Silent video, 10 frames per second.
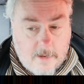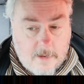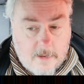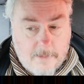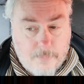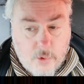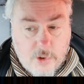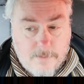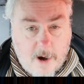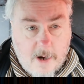
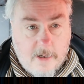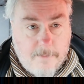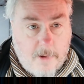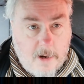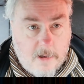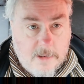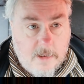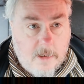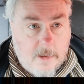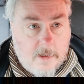bush market bollocks,
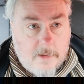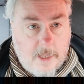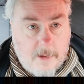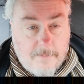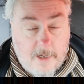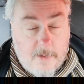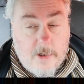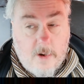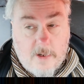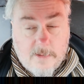that there
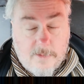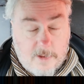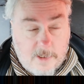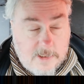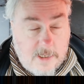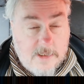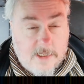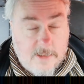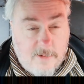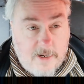we go.
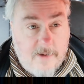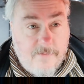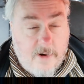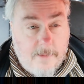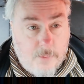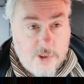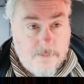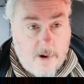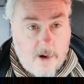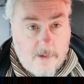That's my name for it, the
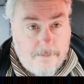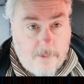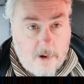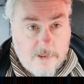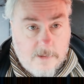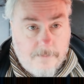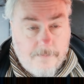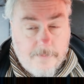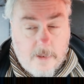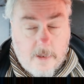bush market bollocks.
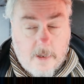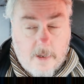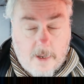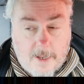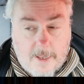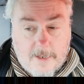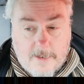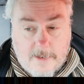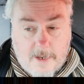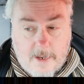
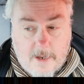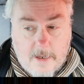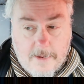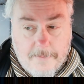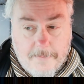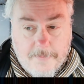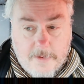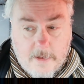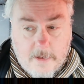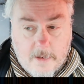And if
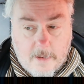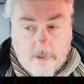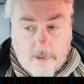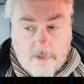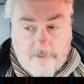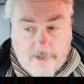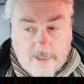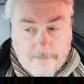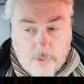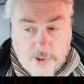they
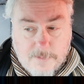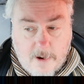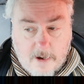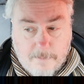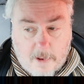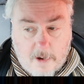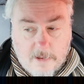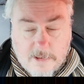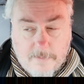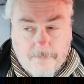get the bush market bollocks,